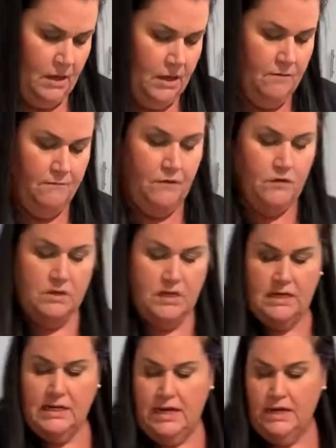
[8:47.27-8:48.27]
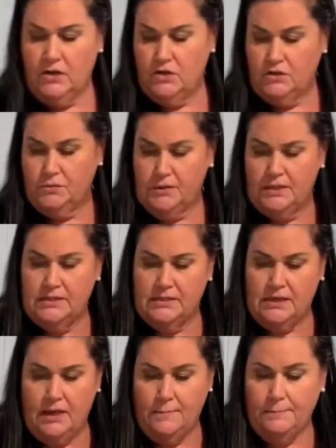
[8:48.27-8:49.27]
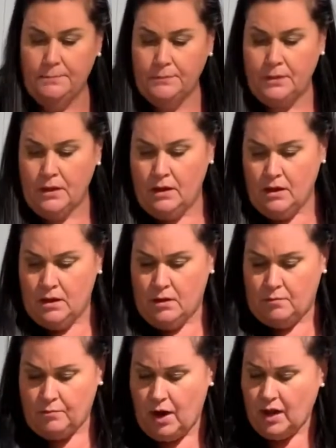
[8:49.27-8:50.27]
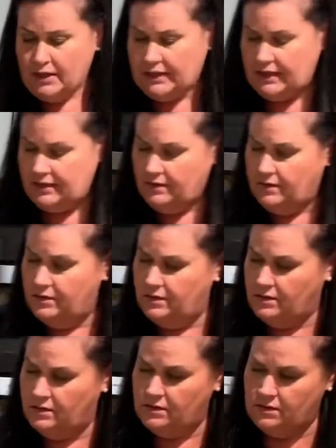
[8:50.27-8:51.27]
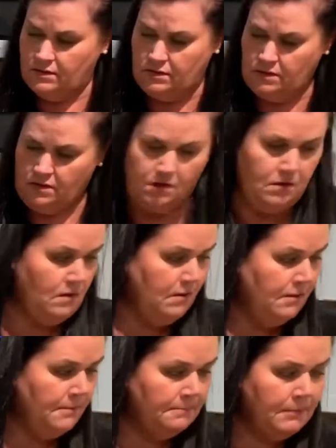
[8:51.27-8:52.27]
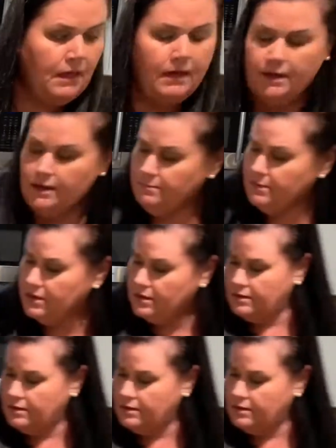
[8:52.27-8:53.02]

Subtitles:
in frozen containers with some broccoli. Okay, I'm gonna